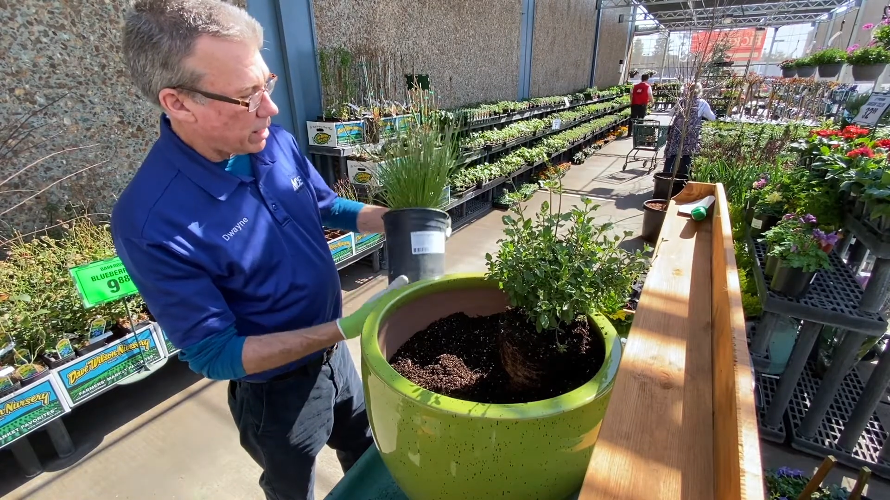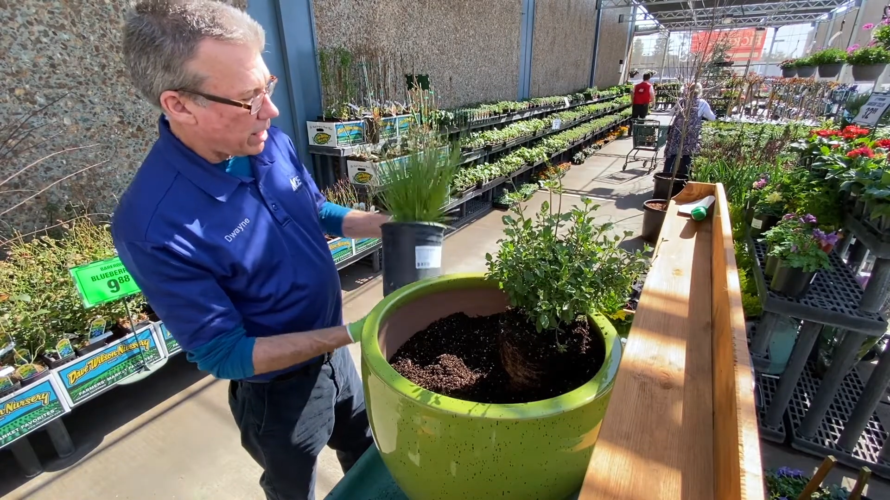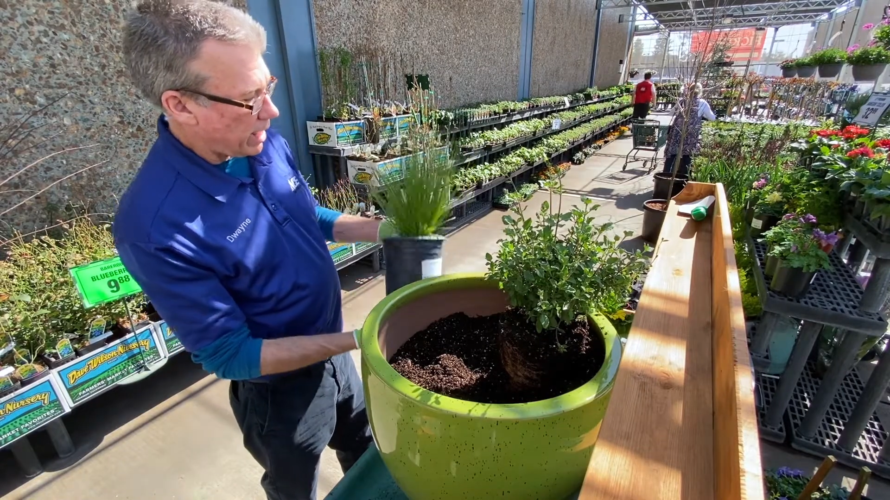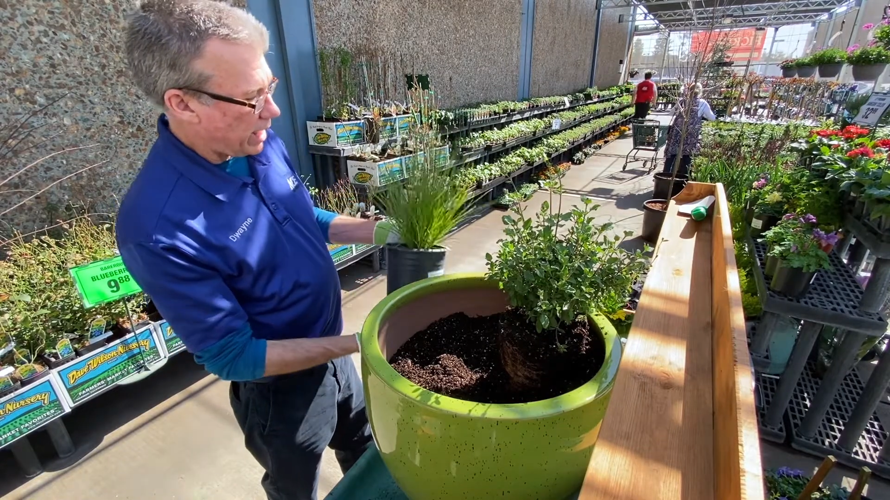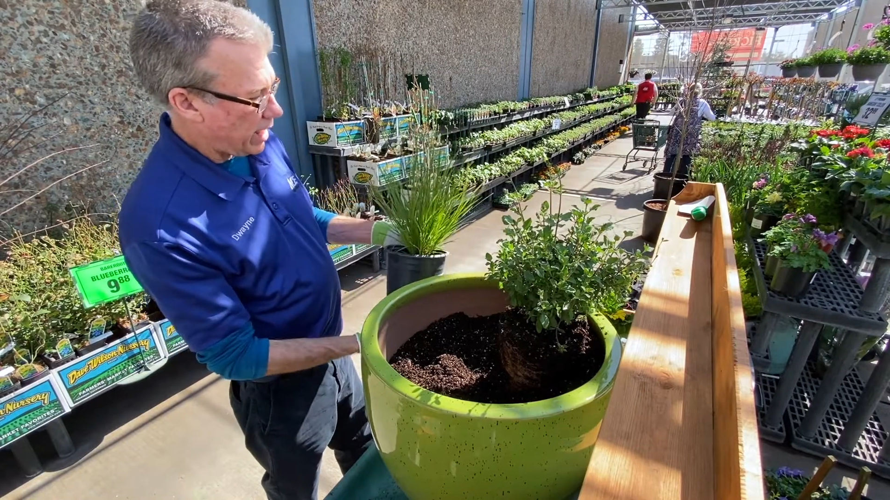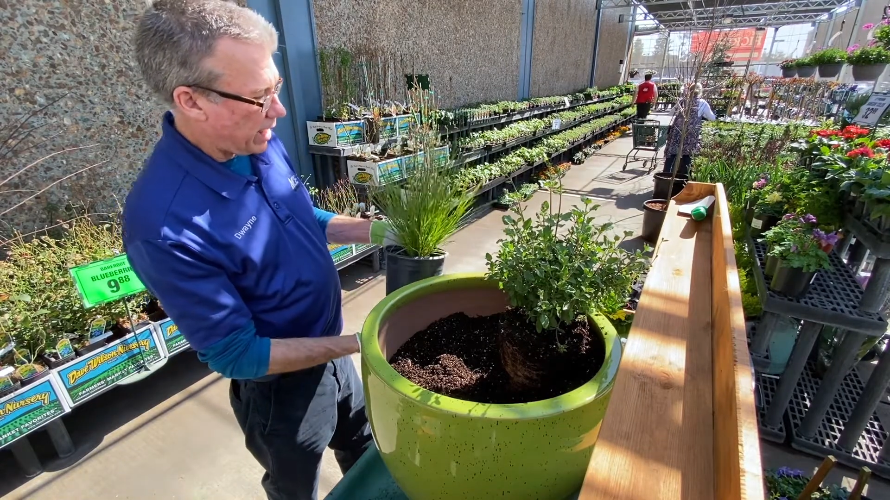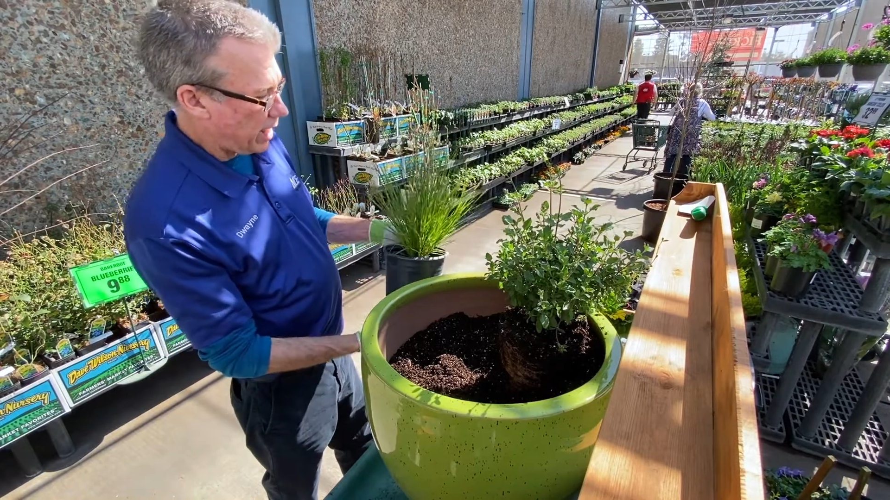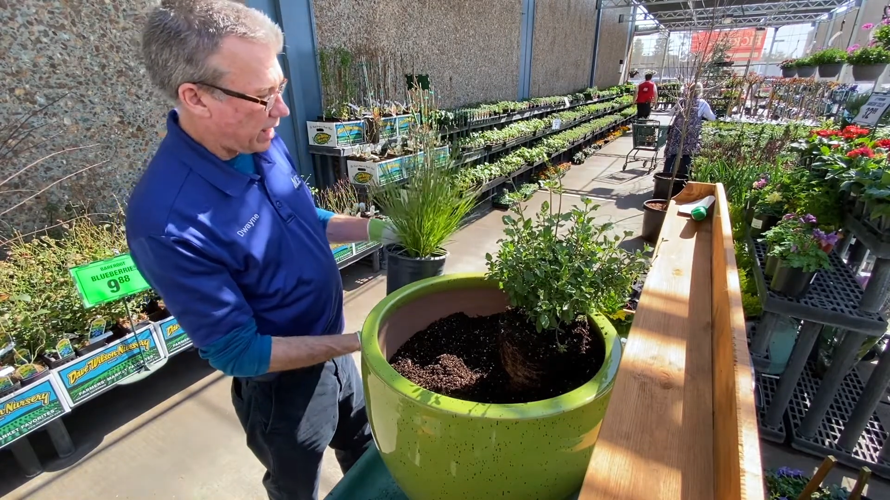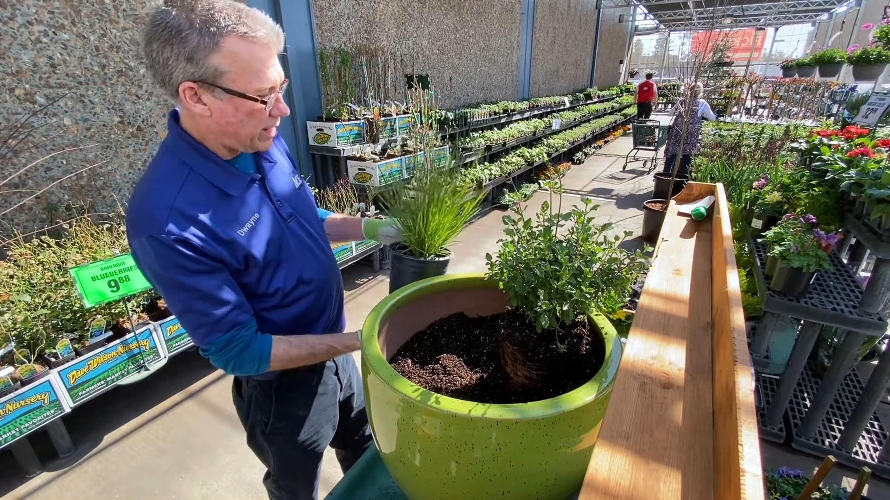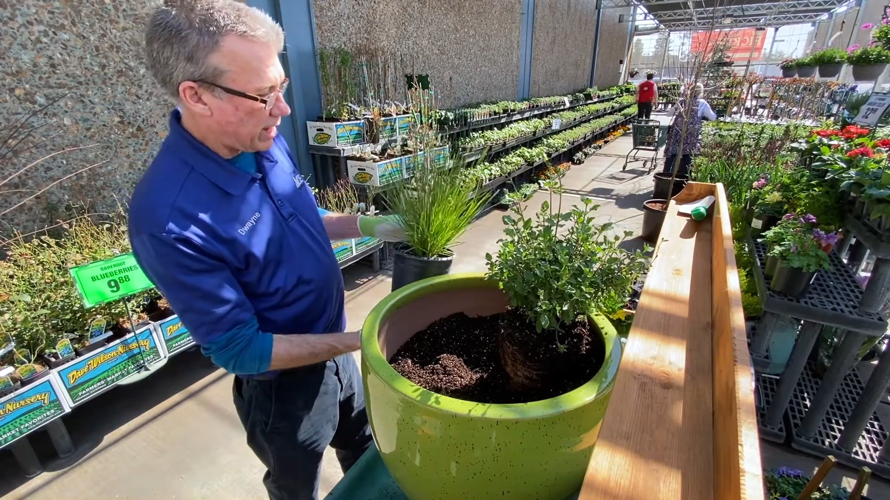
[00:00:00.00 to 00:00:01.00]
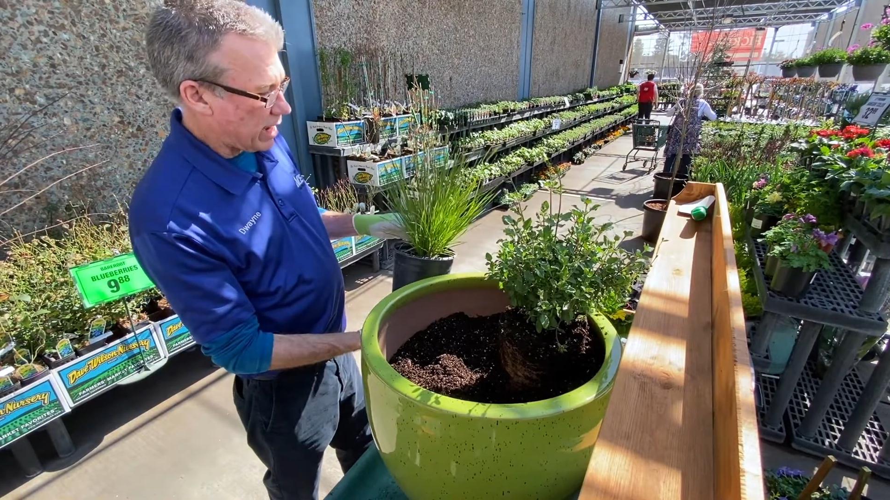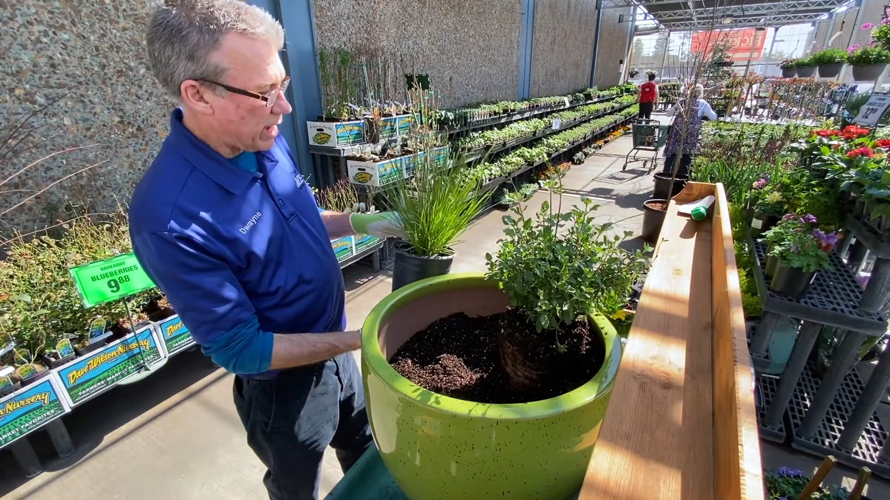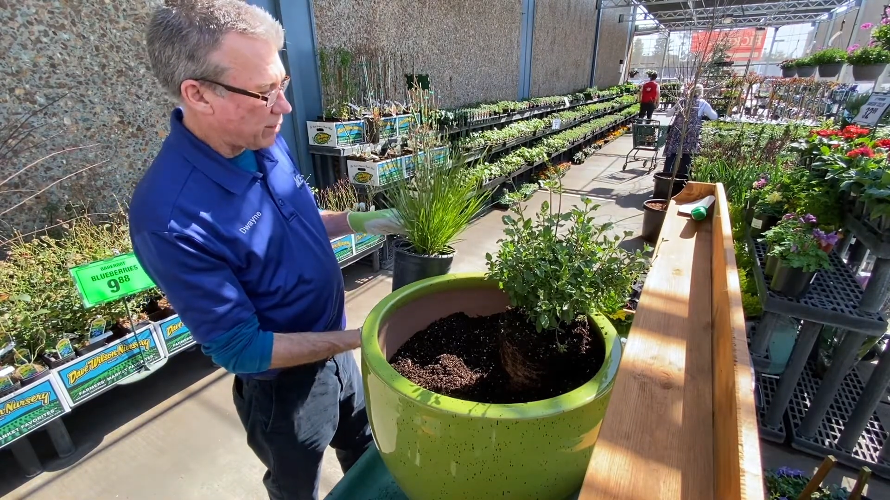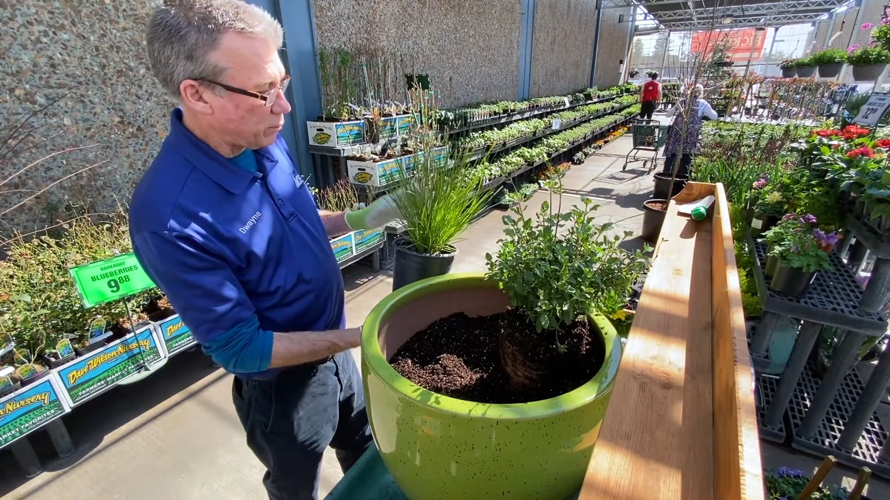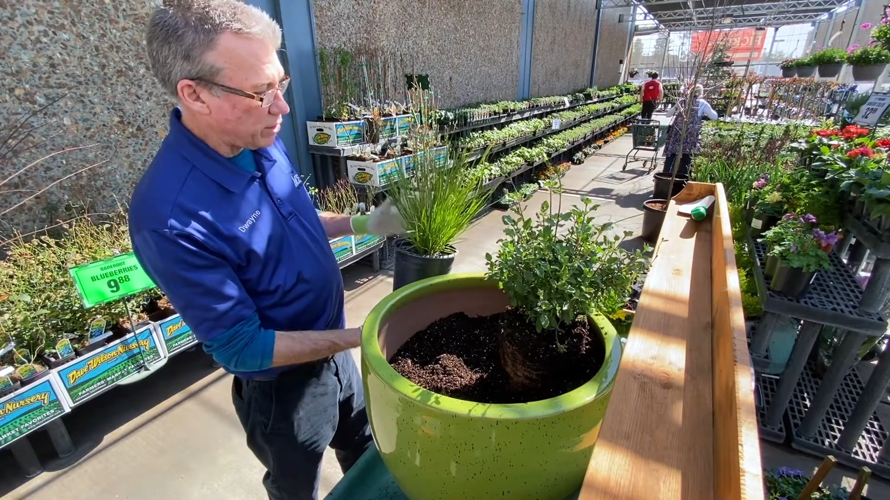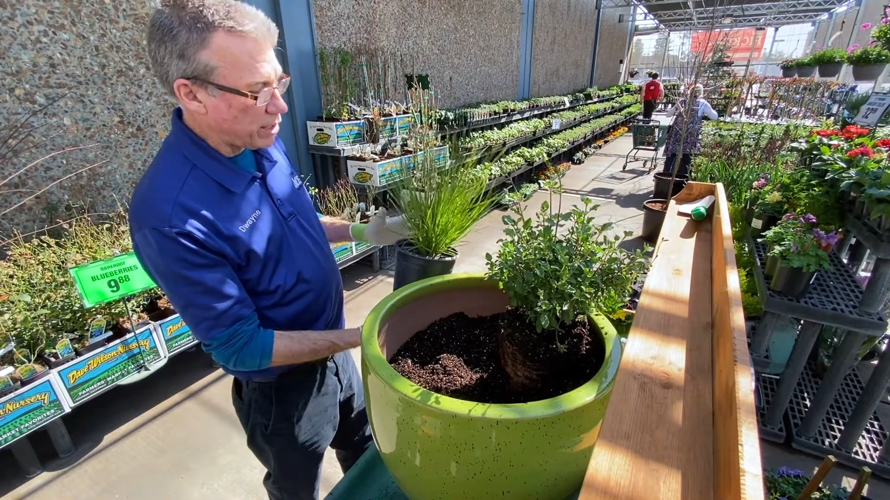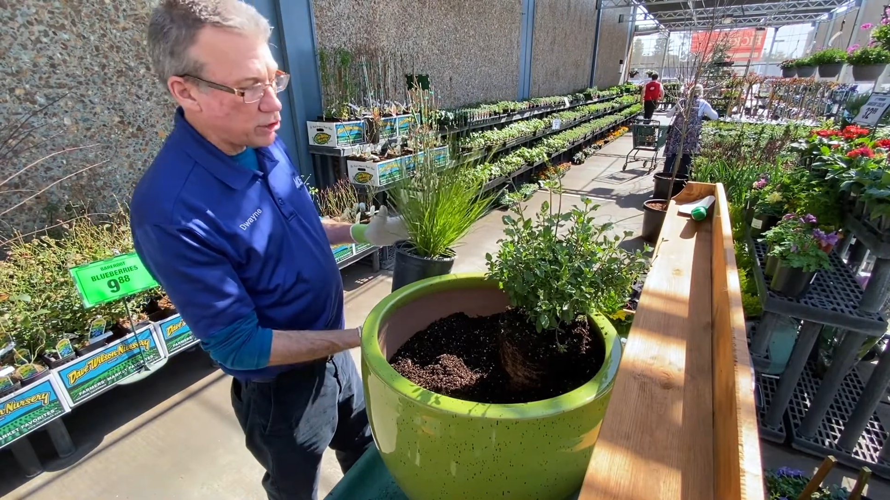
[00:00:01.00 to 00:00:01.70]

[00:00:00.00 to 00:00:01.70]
And the reason I